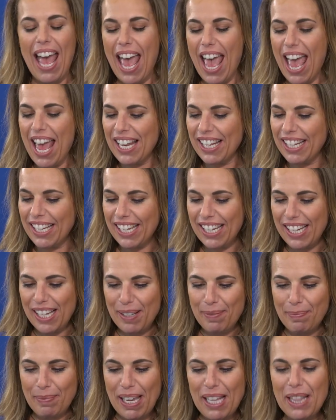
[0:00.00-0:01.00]
and
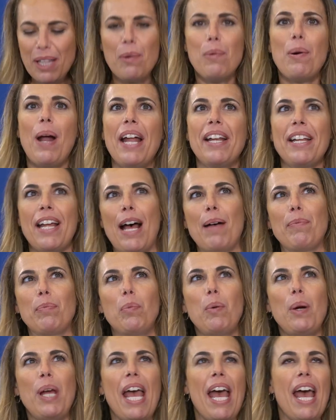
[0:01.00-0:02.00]
in the run-up
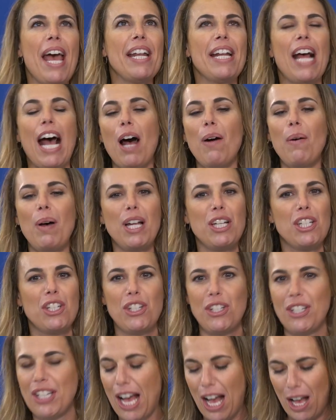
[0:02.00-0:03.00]
we had our
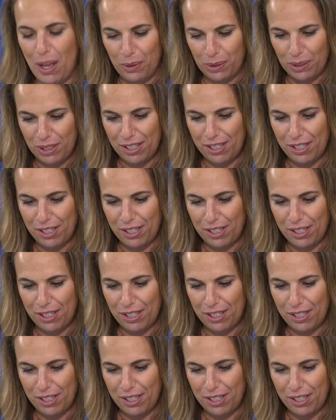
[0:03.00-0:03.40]
doubts.